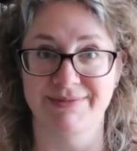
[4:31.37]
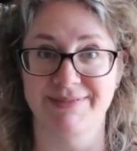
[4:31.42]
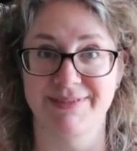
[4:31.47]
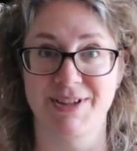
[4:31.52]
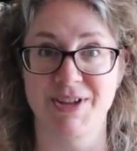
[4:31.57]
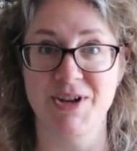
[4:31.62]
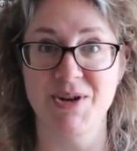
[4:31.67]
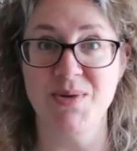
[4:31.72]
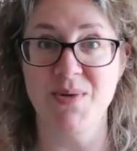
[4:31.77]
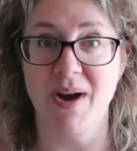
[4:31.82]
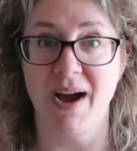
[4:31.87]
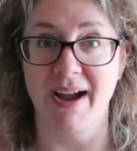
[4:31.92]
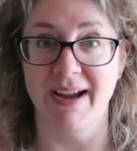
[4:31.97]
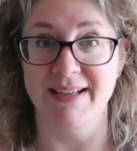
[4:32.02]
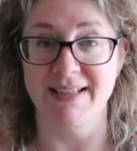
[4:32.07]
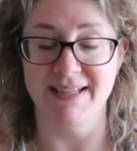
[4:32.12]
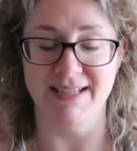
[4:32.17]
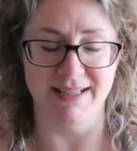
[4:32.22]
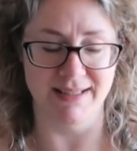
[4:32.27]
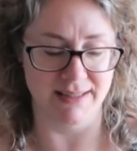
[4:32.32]
new high
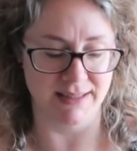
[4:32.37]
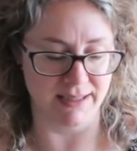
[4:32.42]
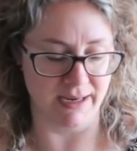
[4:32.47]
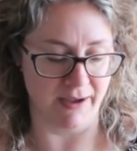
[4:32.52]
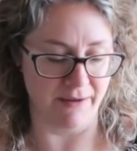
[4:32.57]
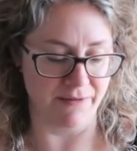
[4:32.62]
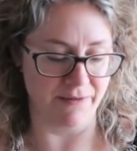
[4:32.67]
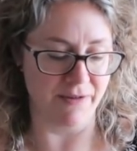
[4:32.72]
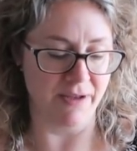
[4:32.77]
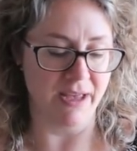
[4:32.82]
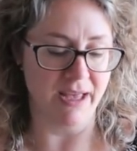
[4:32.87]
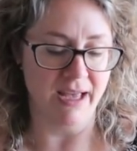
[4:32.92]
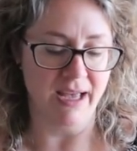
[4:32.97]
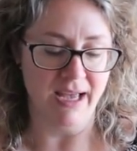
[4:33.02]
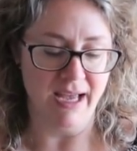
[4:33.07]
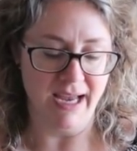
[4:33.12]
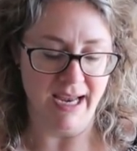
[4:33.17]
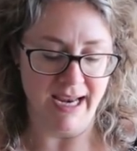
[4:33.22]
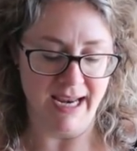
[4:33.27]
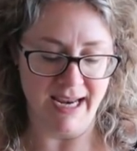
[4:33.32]
tea stuff
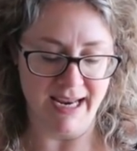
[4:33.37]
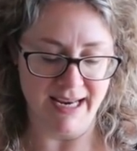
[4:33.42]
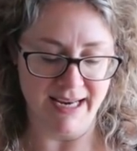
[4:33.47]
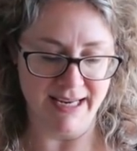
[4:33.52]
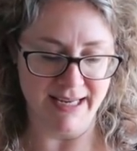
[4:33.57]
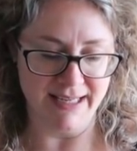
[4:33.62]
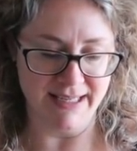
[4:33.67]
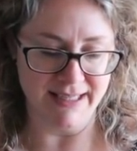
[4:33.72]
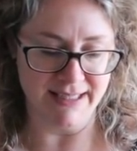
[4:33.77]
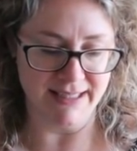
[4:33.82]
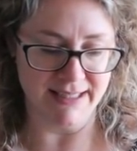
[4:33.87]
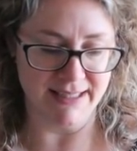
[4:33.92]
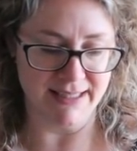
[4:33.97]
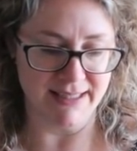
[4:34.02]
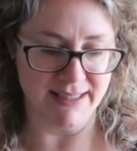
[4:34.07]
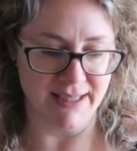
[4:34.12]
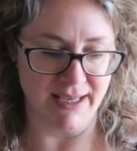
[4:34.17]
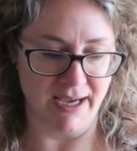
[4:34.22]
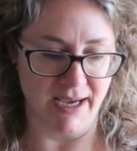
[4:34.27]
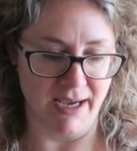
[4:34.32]
is
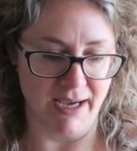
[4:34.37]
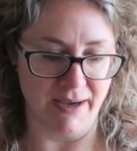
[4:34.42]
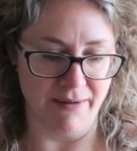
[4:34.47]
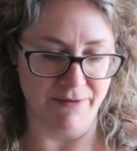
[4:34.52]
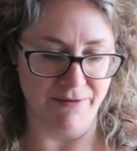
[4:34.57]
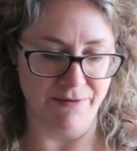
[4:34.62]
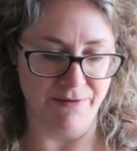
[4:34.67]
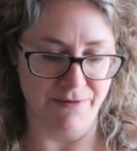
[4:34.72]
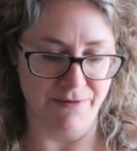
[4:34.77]
uh,